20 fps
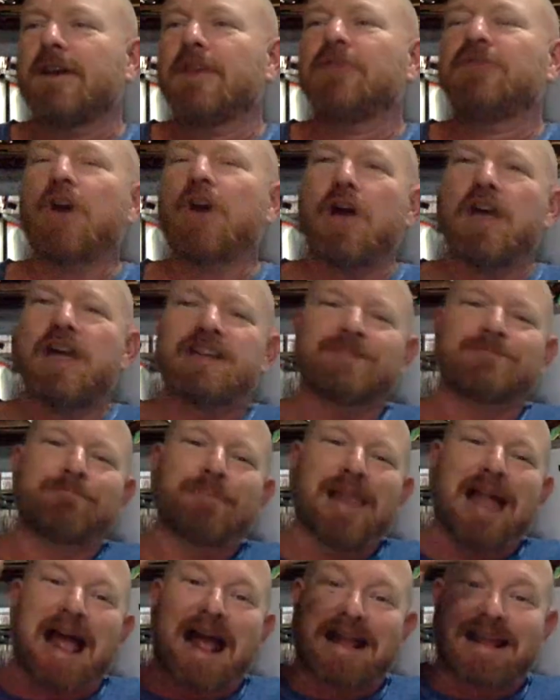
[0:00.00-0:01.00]
that is
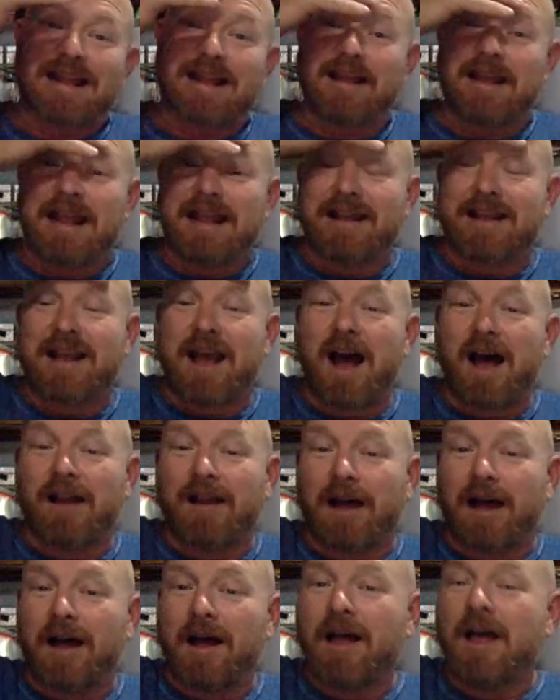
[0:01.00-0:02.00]
black in
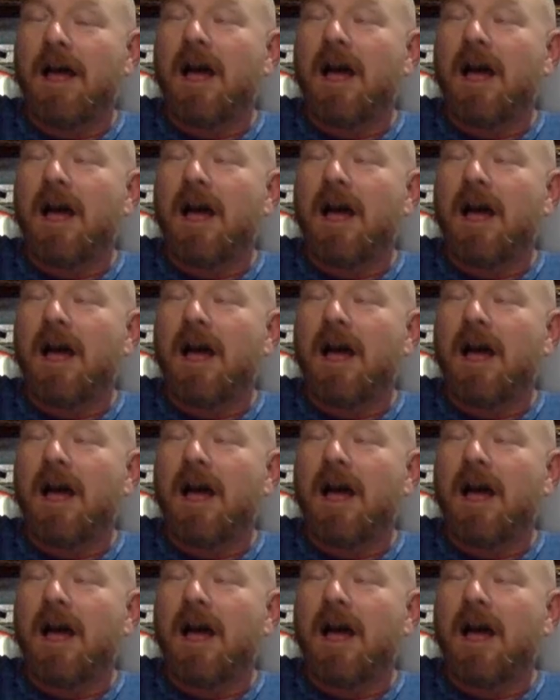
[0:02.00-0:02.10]
colour,